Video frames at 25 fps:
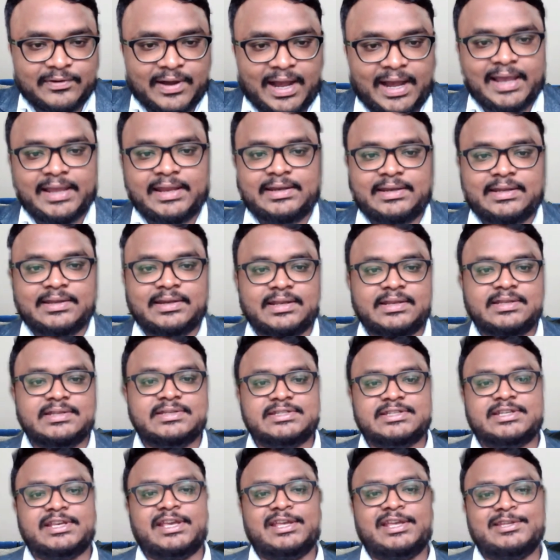I didn't
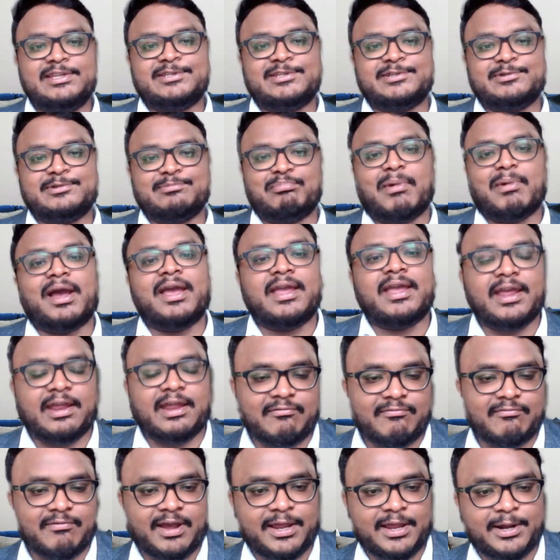change my
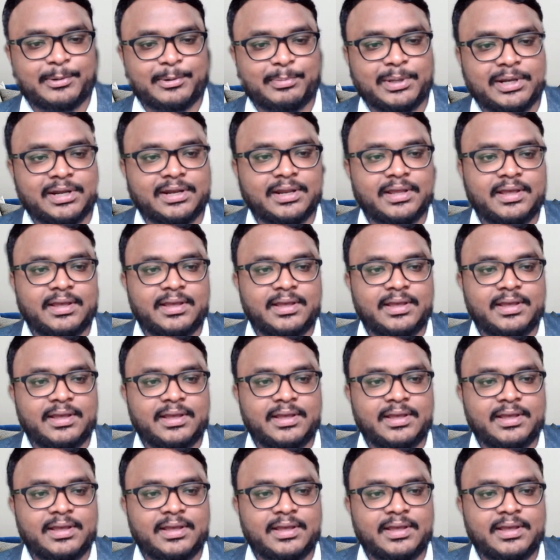environment.